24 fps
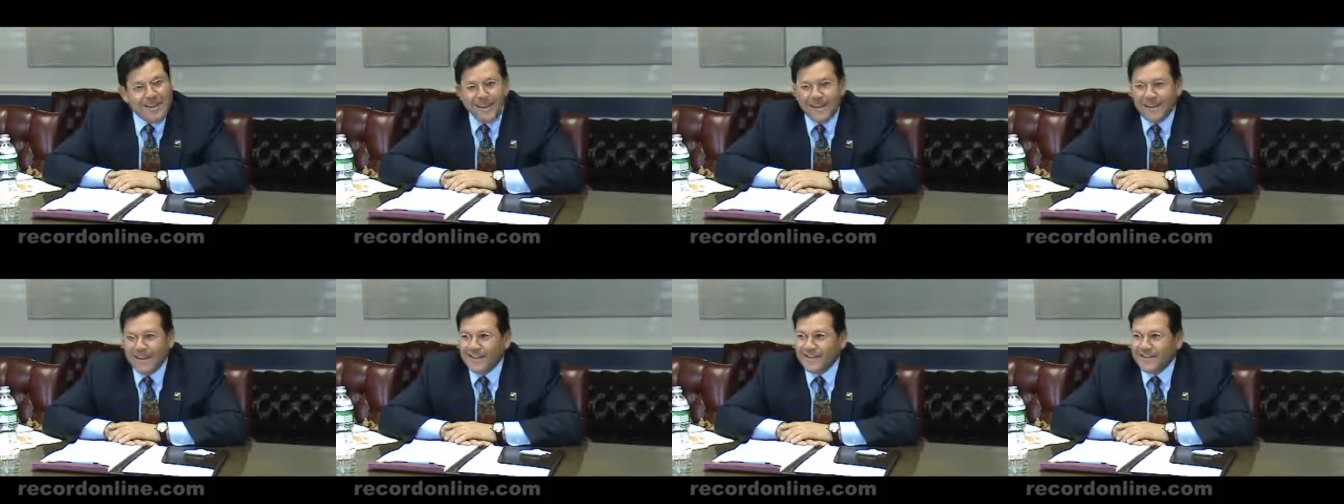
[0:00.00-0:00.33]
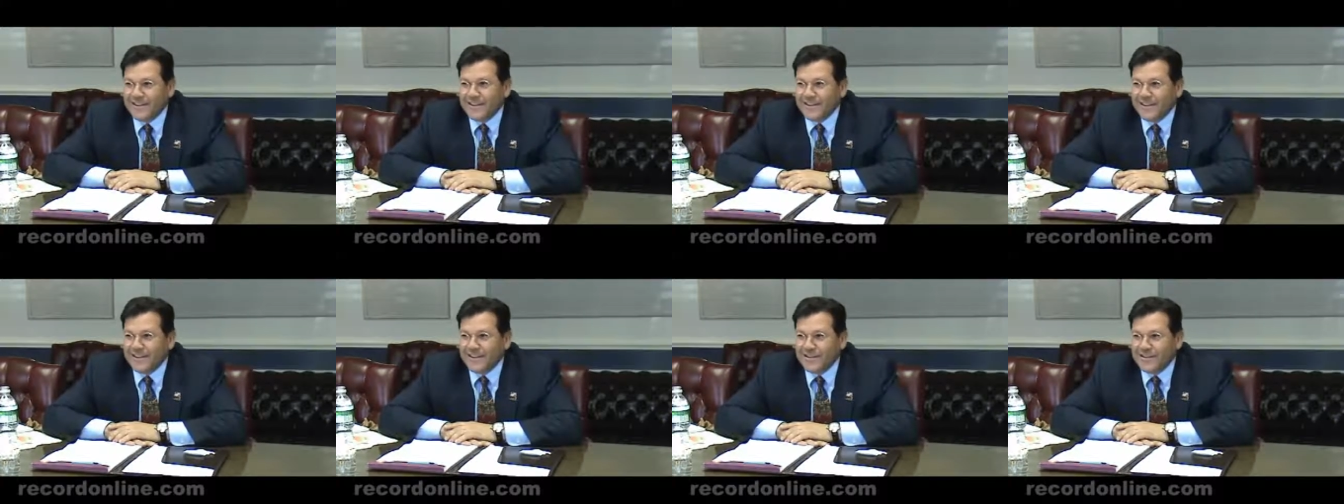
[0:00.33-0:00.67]
And I
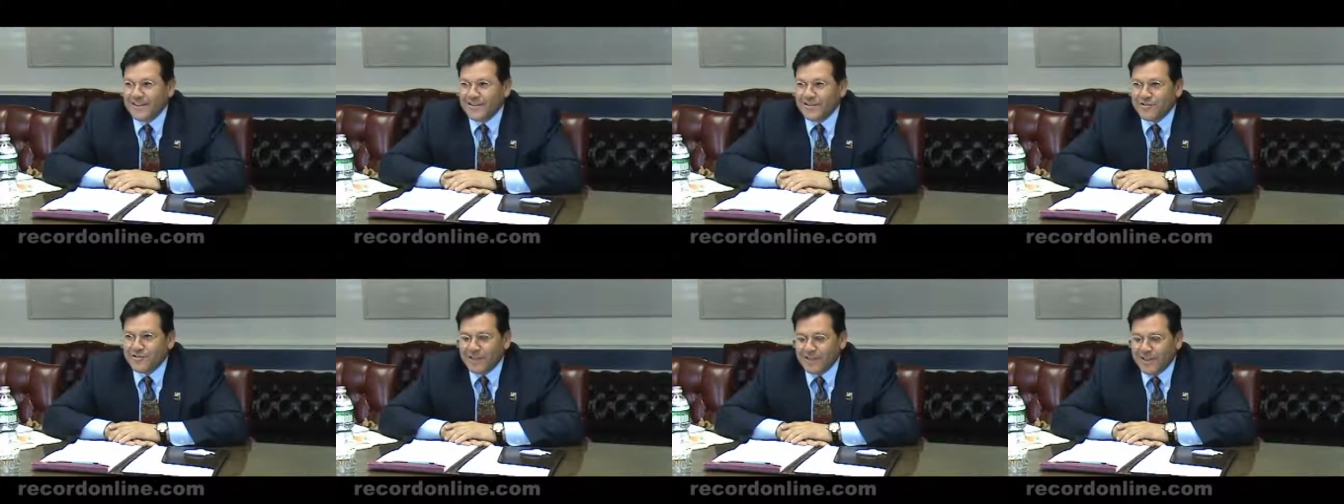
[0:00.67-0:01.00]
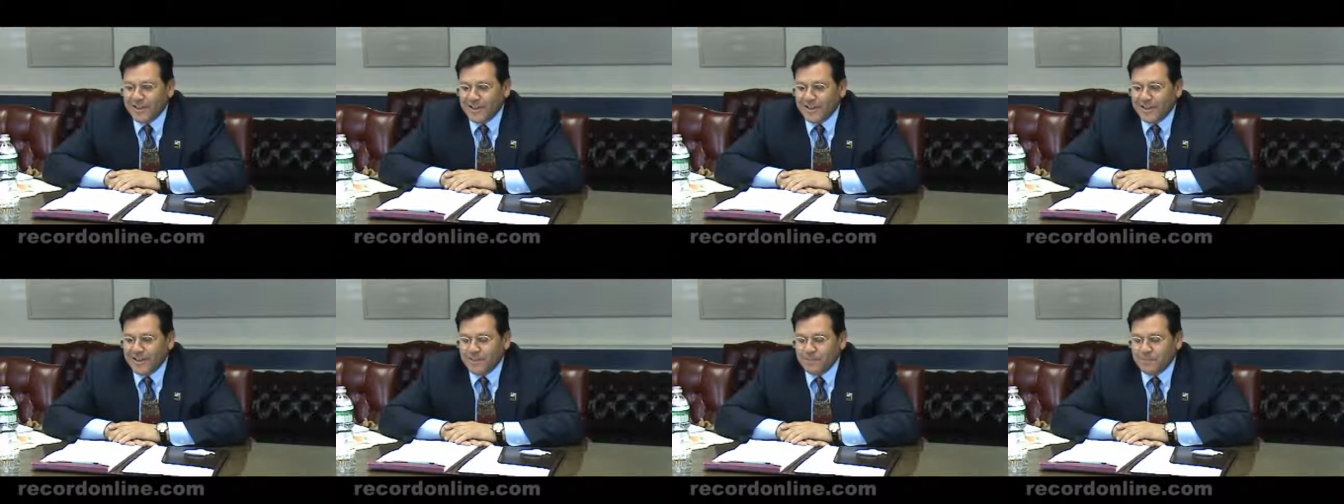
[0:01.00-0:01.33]
said, Dietrich,
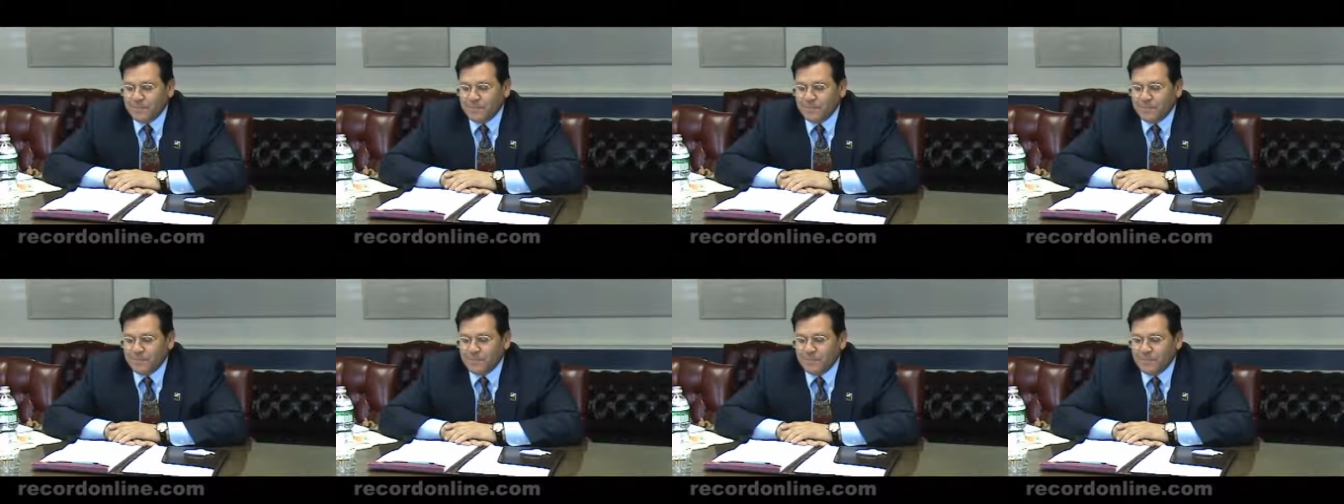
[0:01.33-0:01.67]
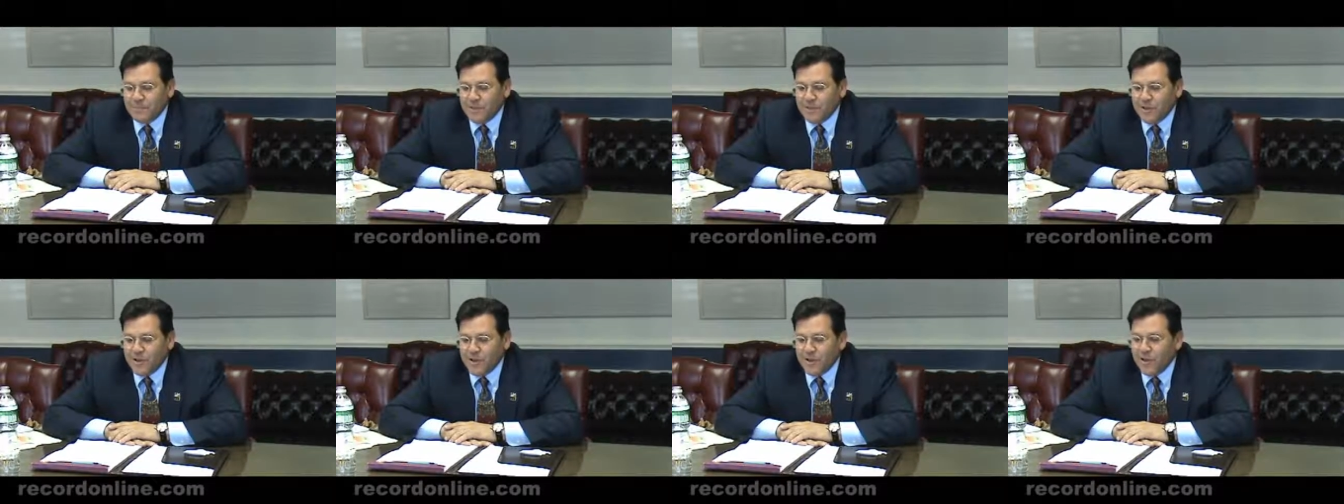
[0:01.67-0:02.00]
um,
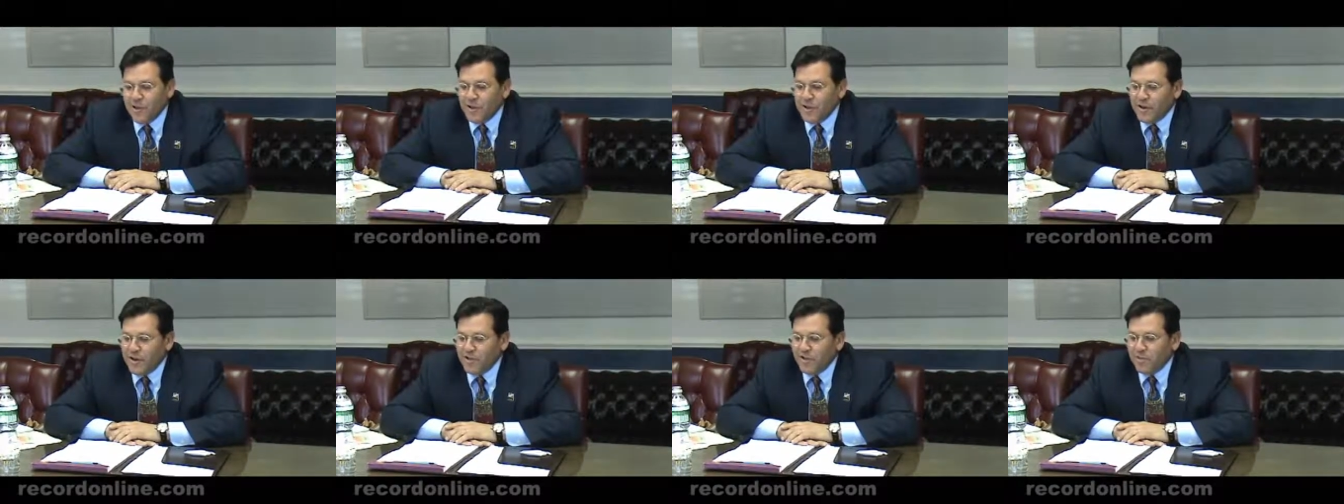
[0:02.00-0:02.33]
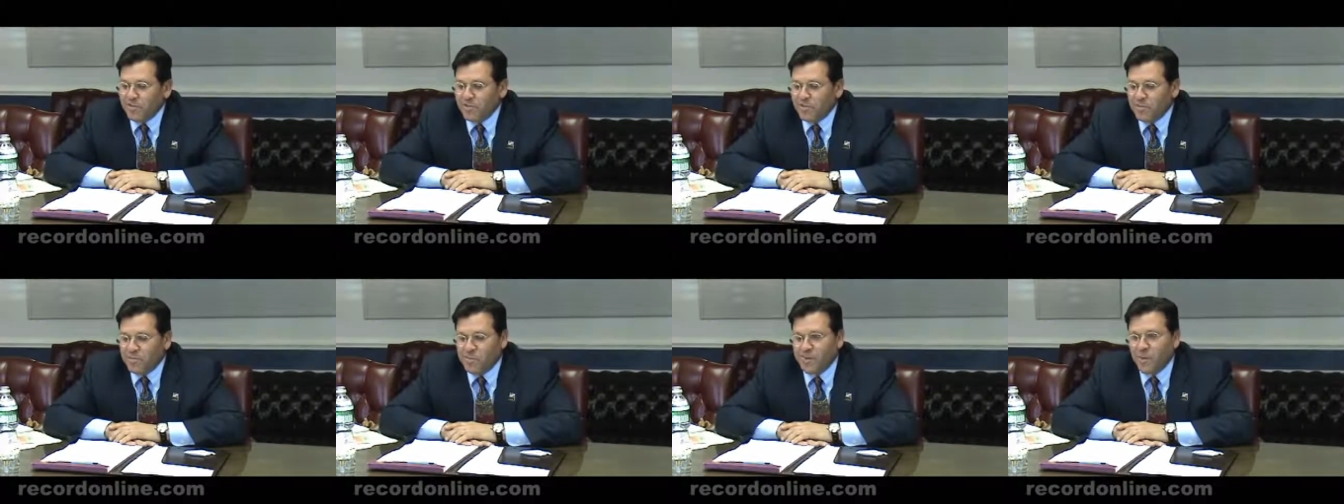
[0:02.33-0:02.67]
you know, you didn't
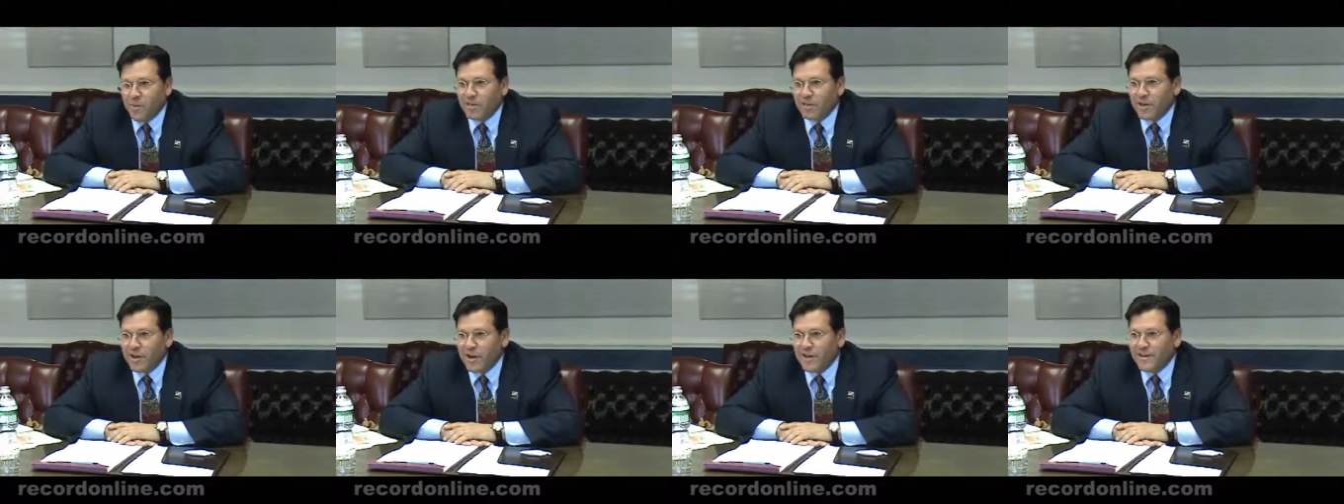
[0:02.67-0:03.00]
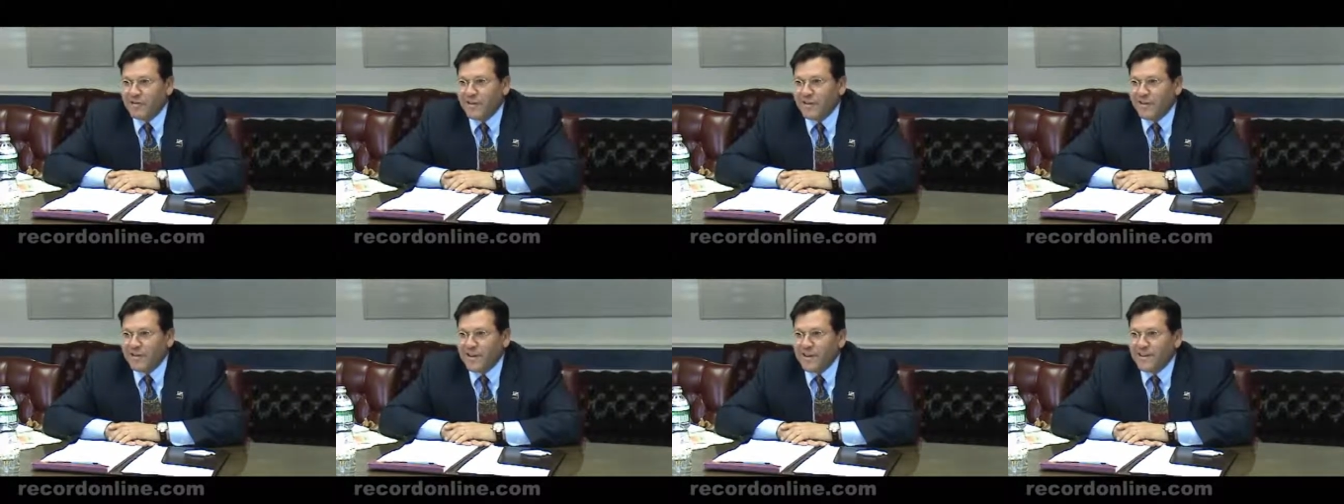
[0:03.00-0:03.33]
support
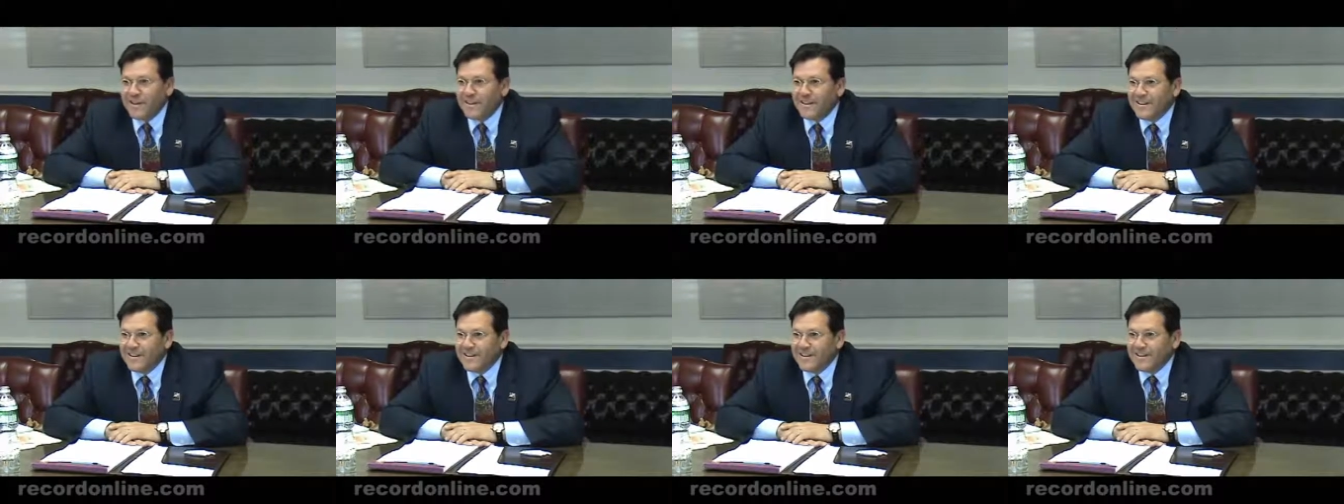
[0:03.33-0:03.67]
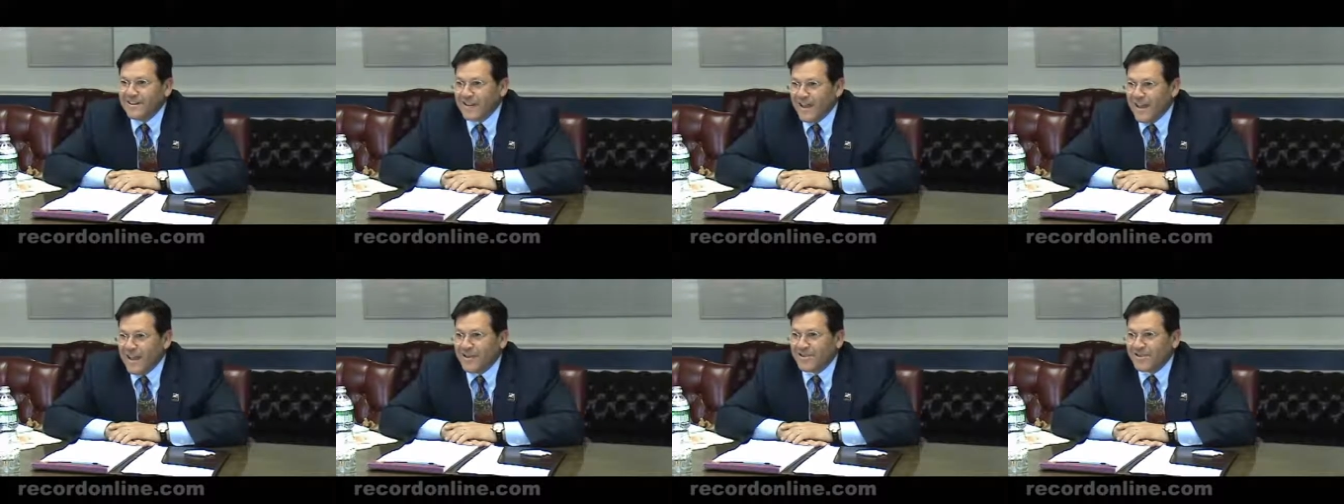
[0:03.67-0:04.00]
Terry
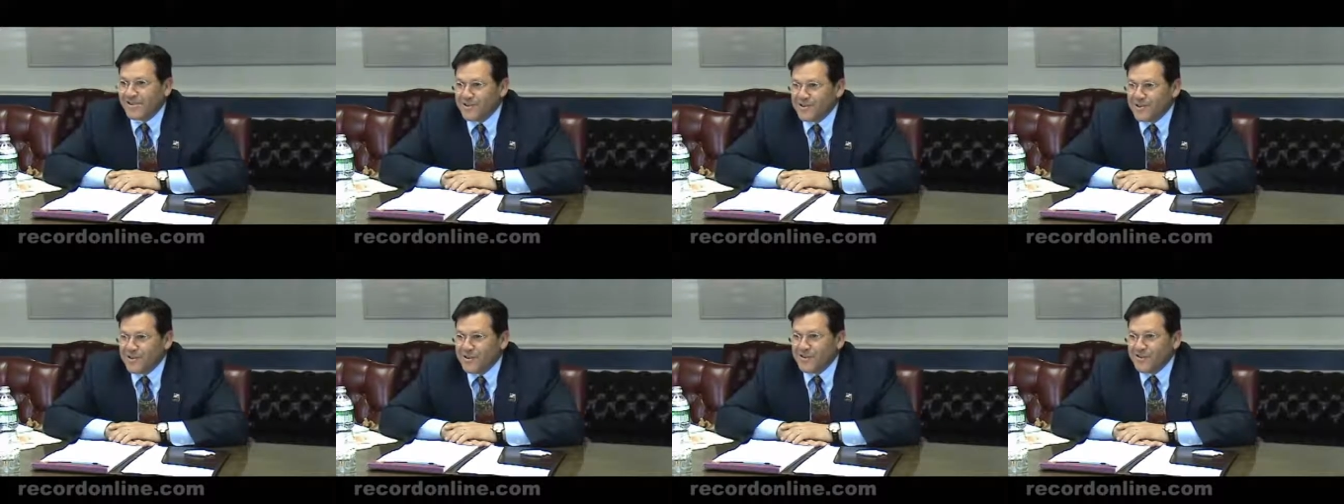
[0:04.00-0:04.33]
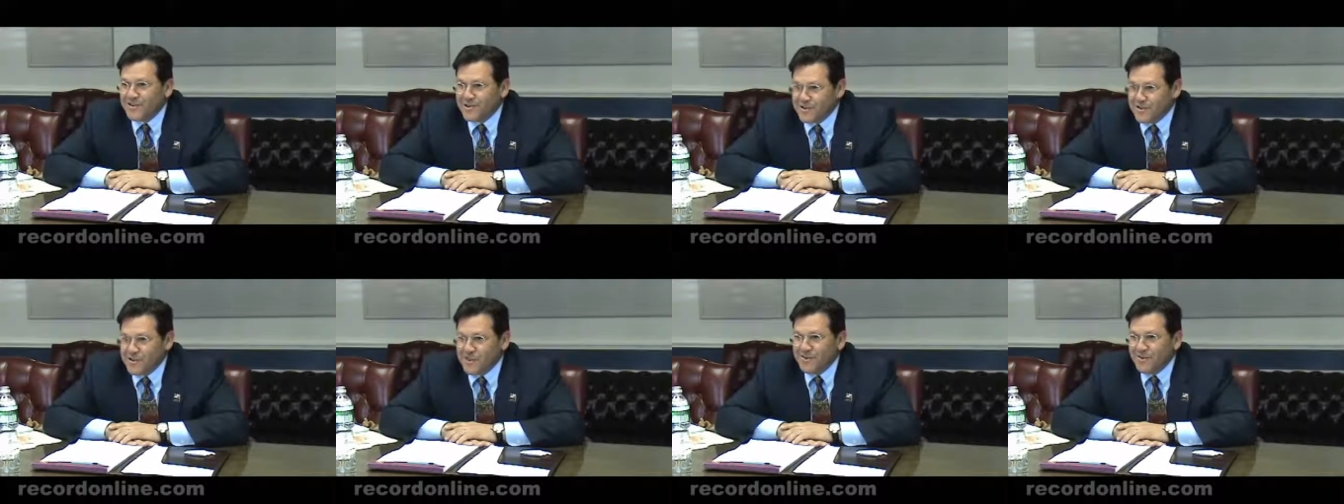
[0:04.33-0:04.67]
last year
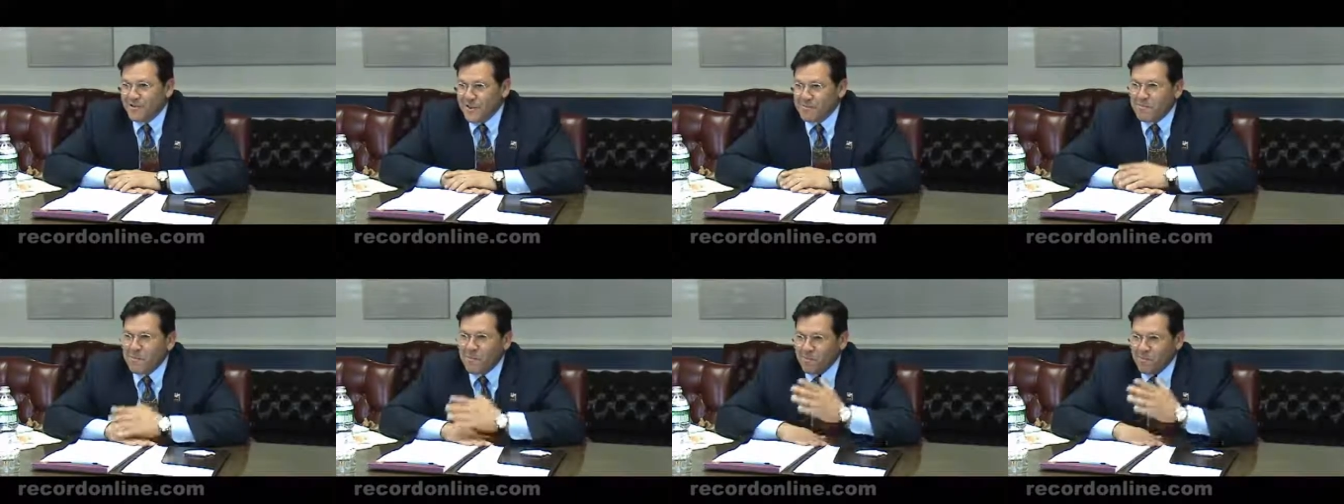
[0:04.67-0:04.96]
when she ran.